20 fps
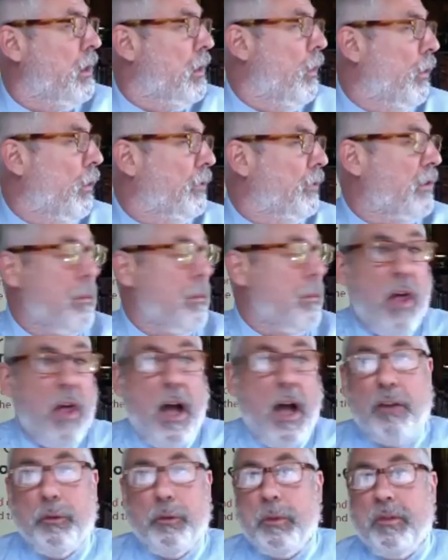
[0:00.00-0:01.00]
some of the
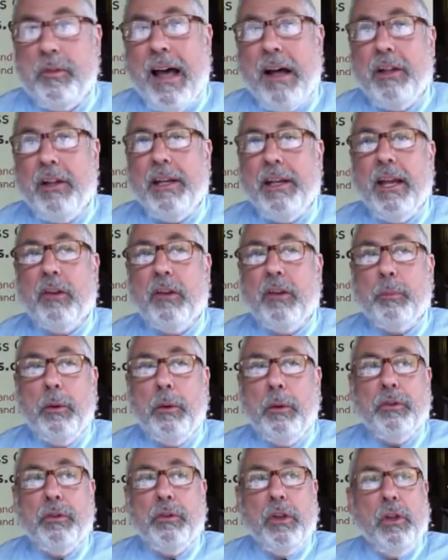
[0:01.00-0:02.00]
hospitality
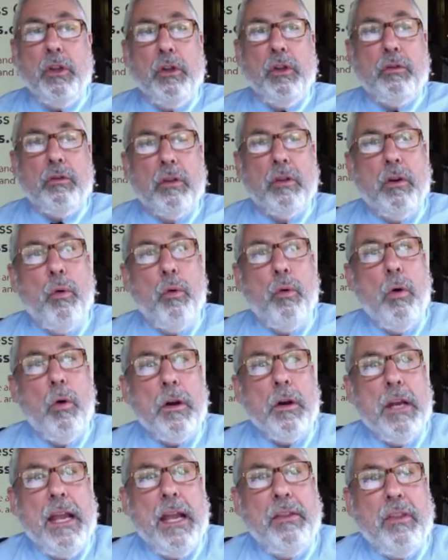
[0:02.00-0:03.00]
expos, to
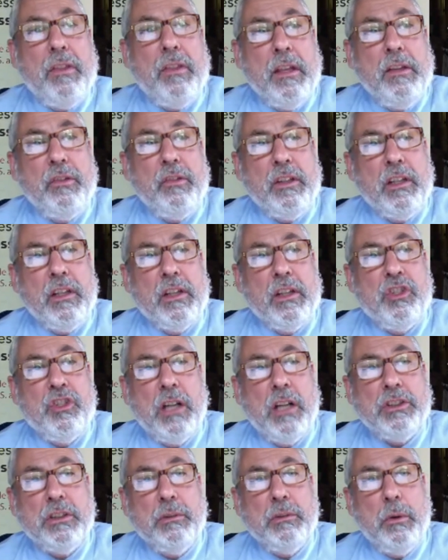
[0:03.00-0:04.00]
coordinate these in
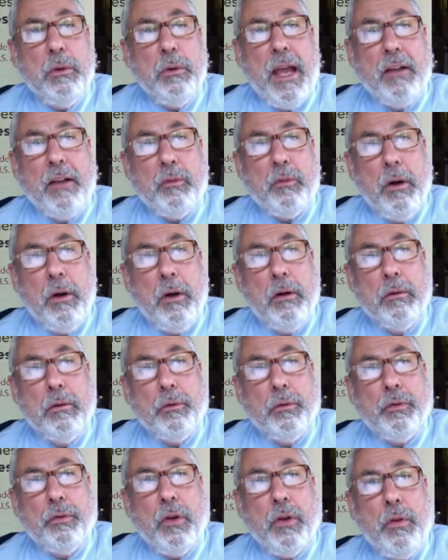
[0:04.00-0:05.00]
conjunction with
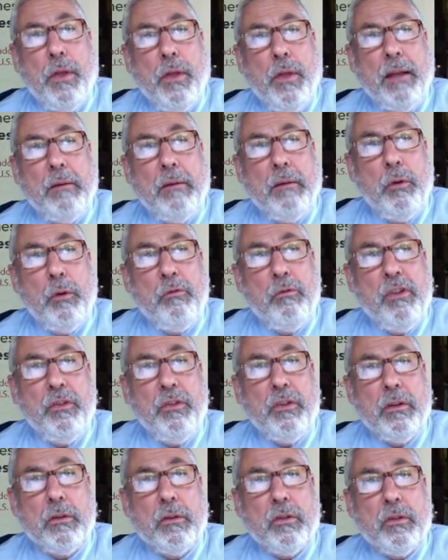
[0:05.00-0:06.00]
Expo, so that when
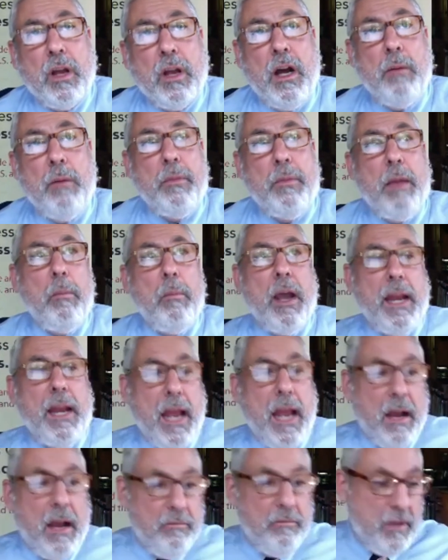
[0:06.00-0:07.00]
visitors come, they might
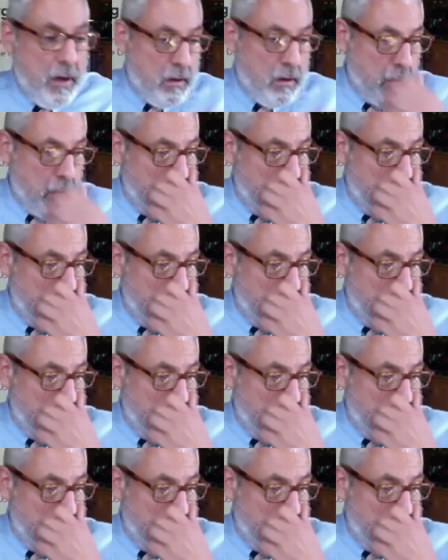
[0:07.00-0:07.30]
have their